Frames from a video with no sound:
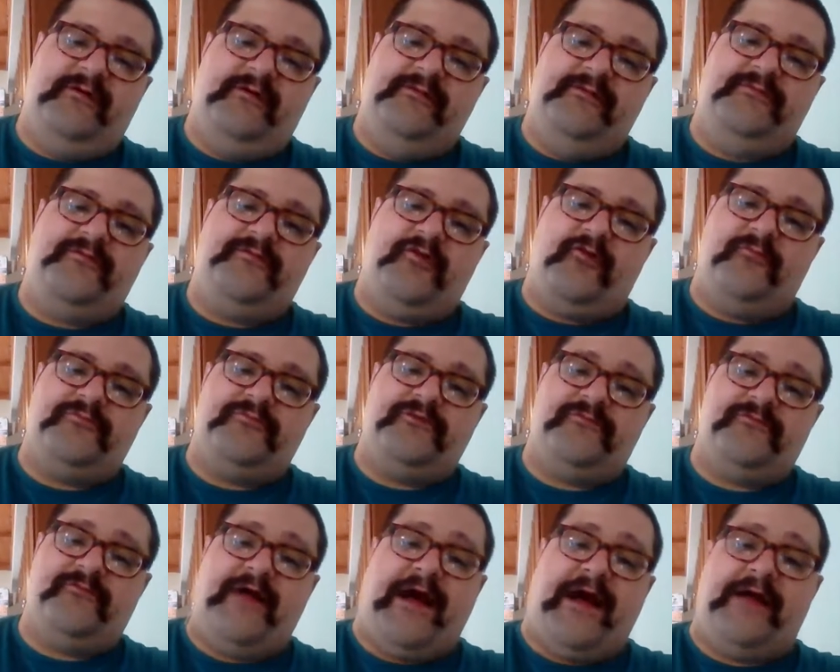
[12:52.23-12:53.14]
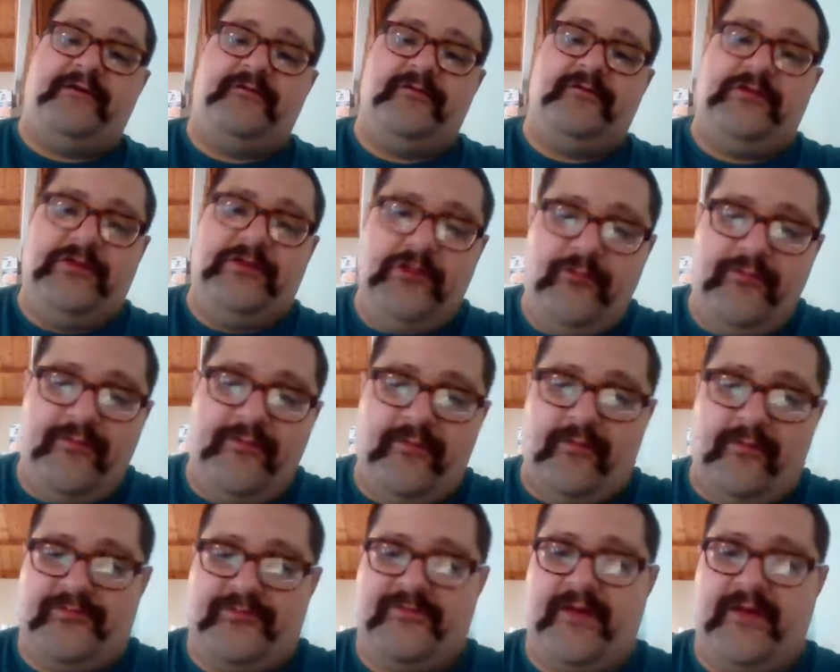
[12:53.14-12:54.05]
in terms of not doing
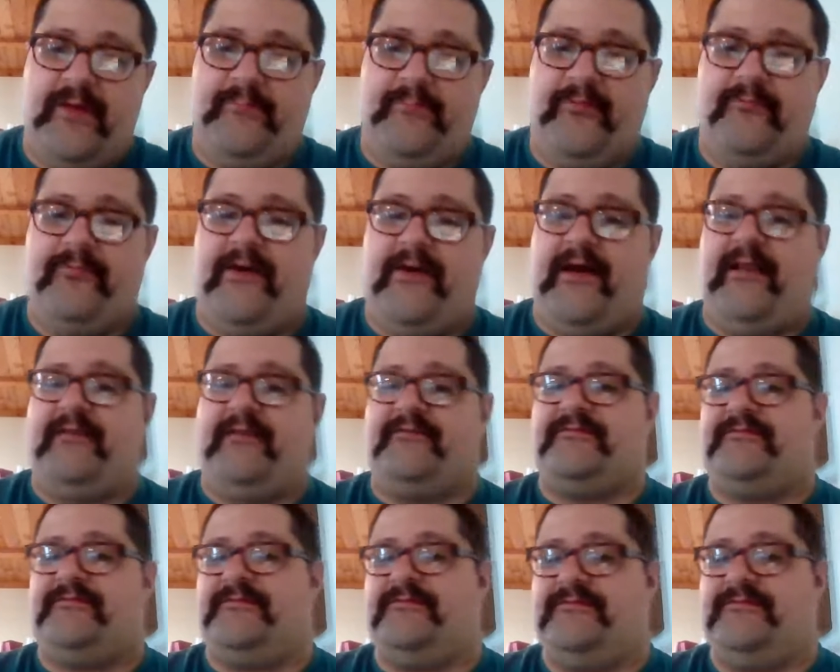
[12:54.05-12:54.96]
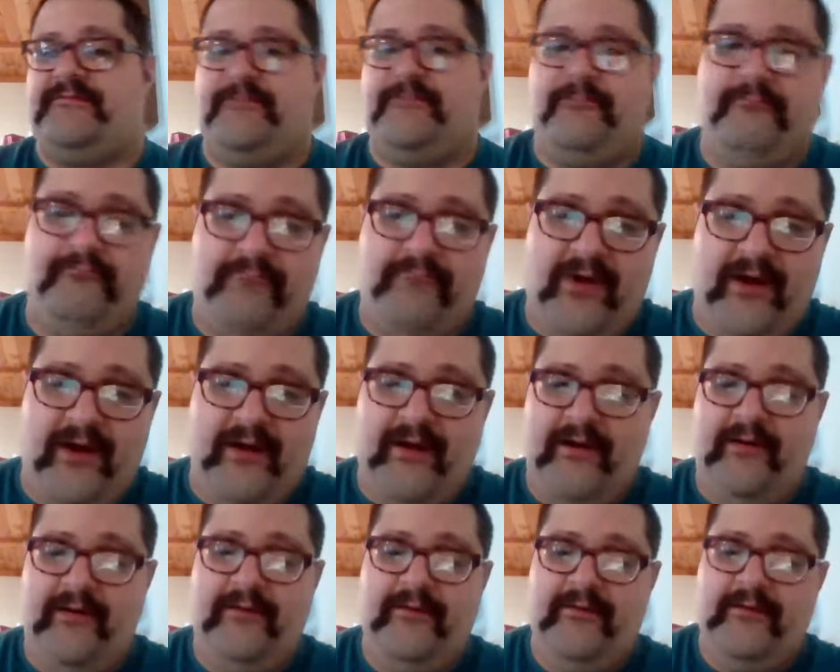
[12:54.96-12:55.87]
those type of policies.
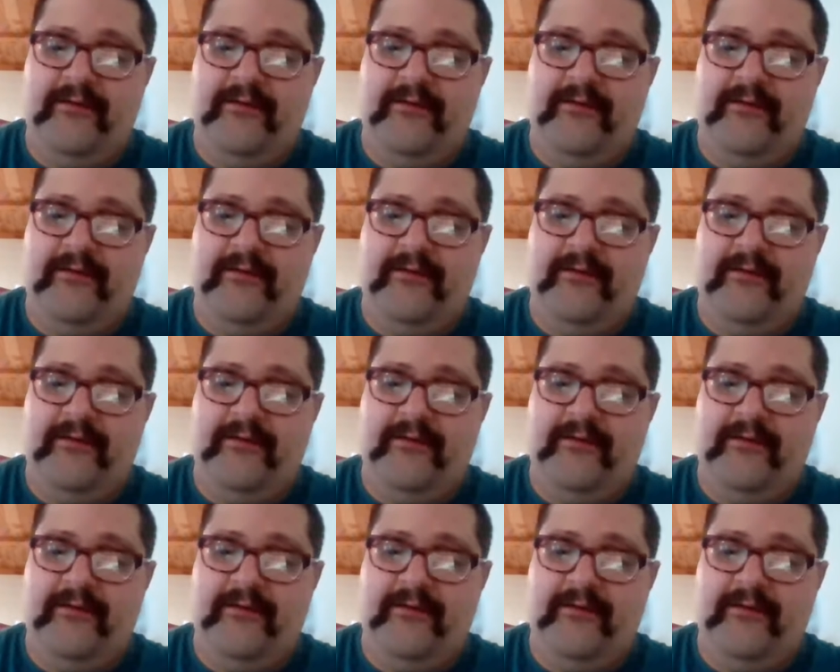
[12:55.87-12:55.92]
But,